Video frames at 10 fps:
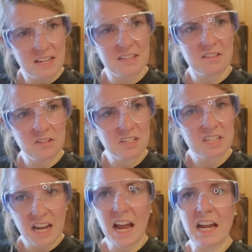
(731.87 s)
that looks
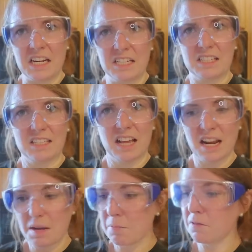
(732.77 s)
nice and
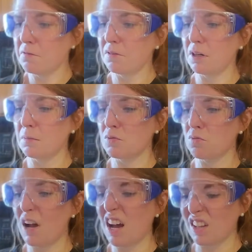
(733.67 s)
it performs
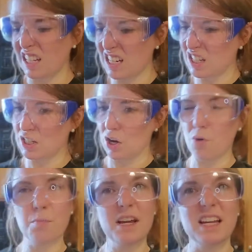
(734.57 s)
well and it's
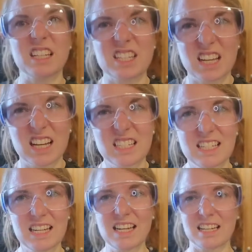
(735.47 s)
soapy and sudsy